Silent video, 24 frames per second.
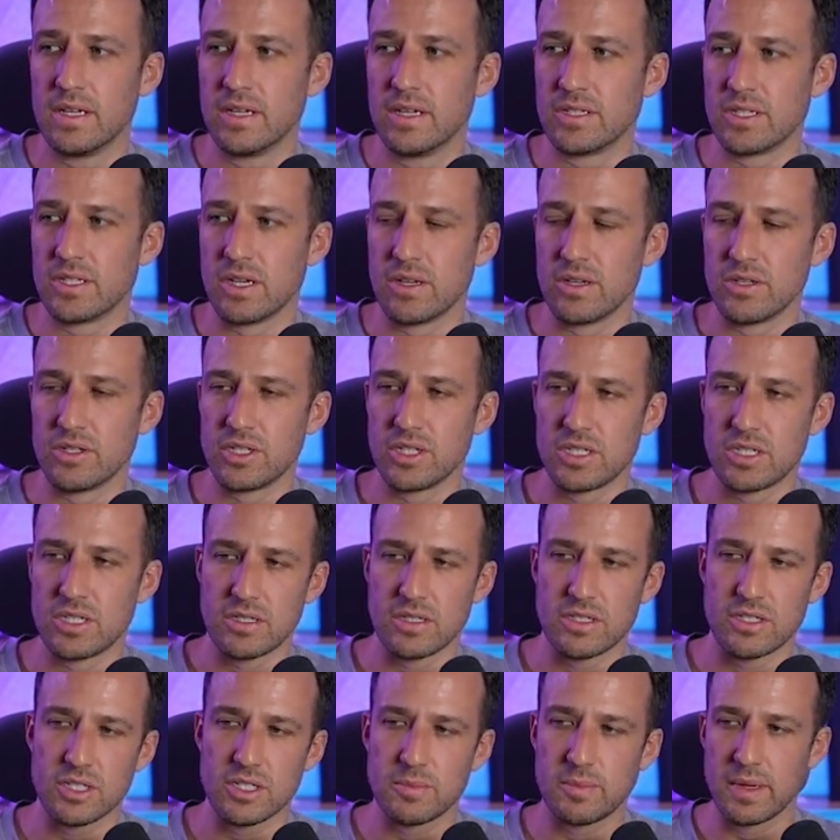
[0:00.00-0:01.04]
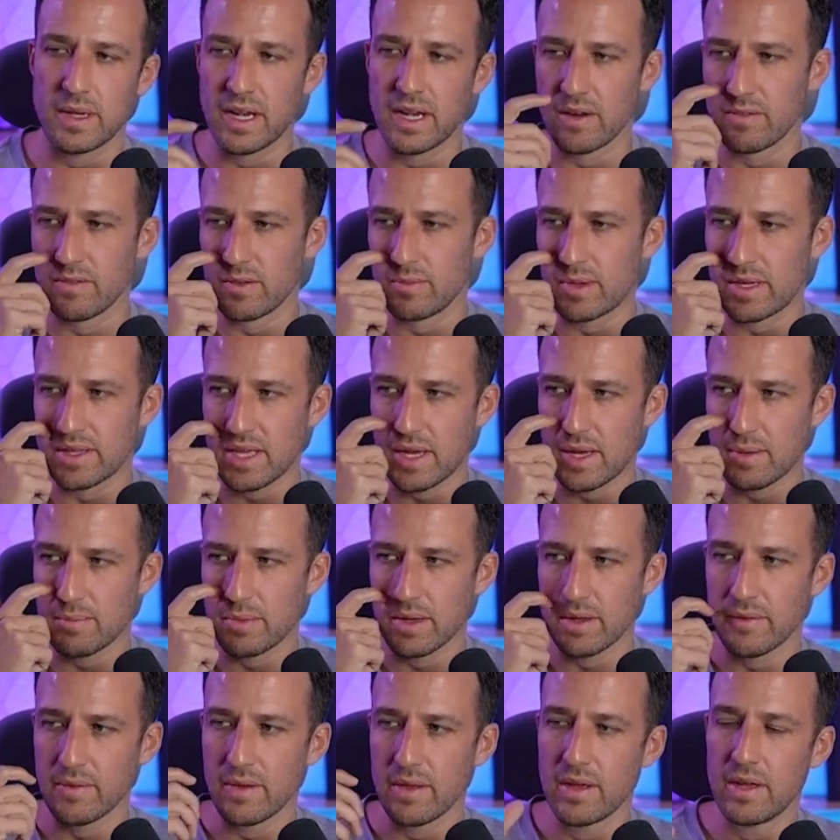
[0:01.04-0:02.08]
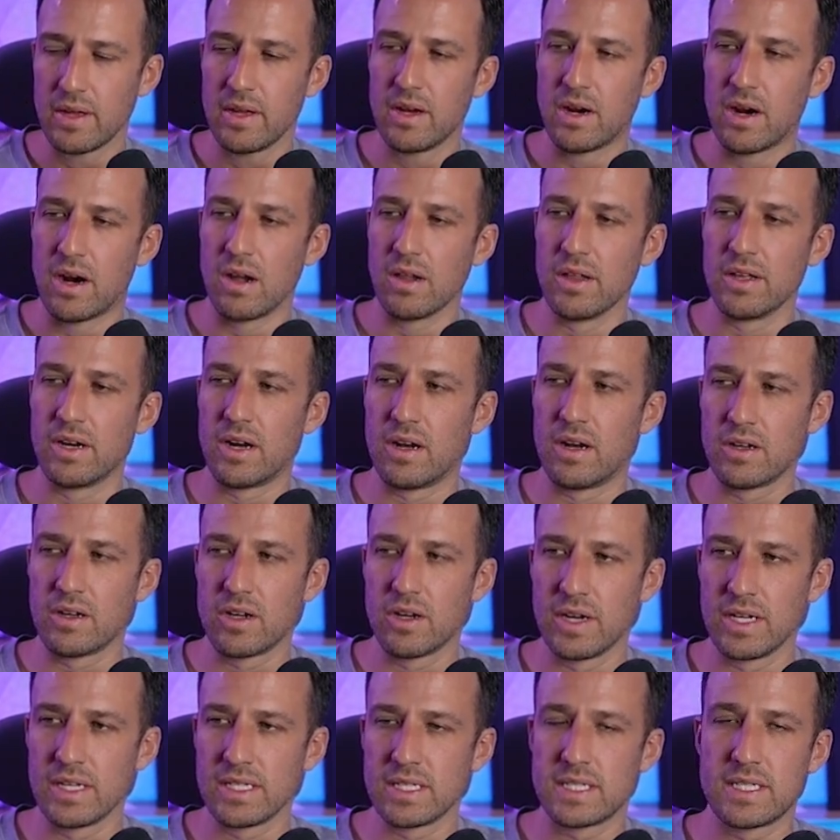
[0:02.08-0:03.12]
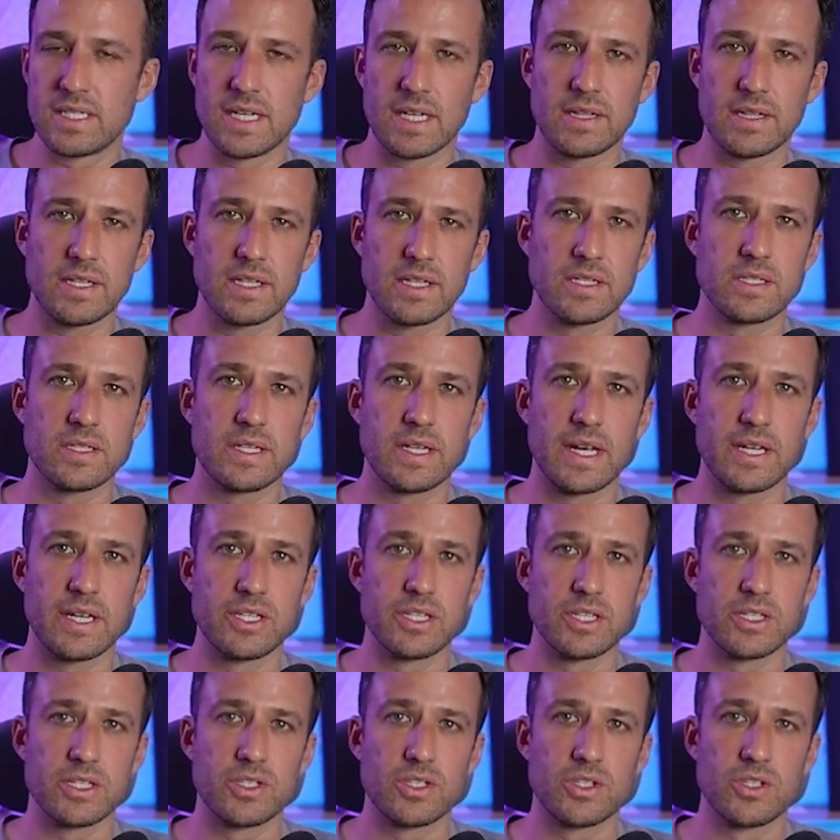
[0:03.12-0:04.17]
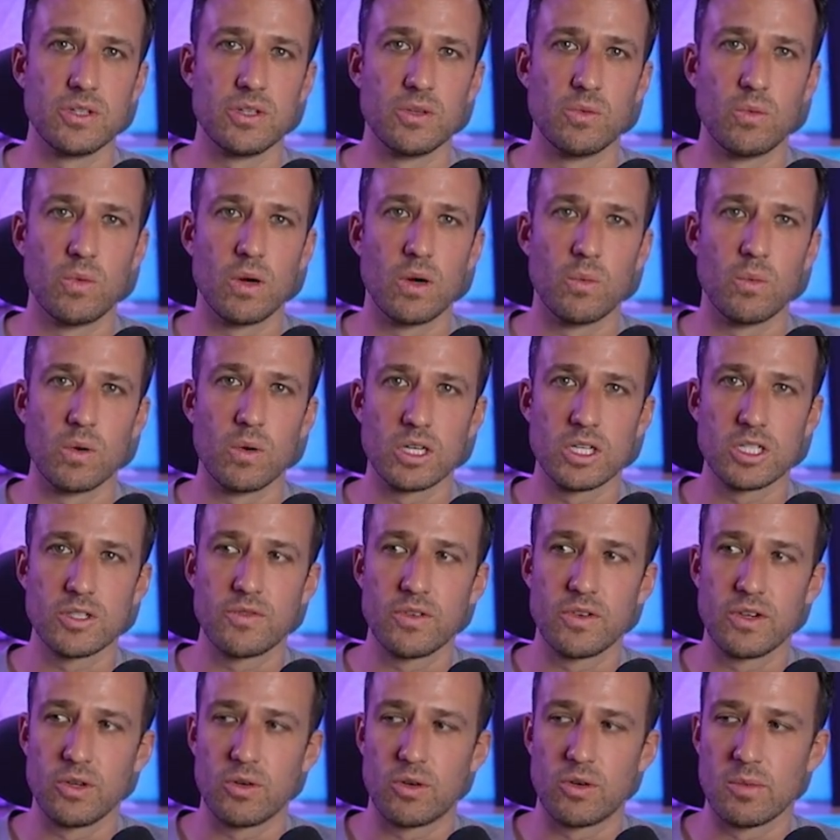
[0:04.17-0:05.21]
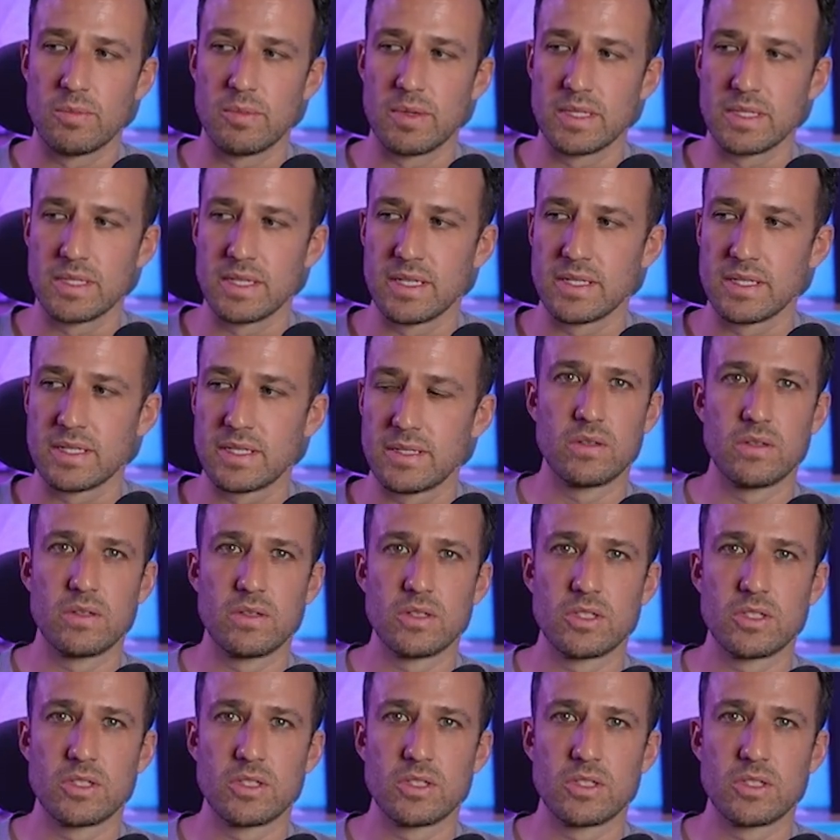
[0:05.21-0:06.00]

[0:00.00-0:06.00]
So just be careful about that. But all in all, go ahead and set these stages to what works for your business.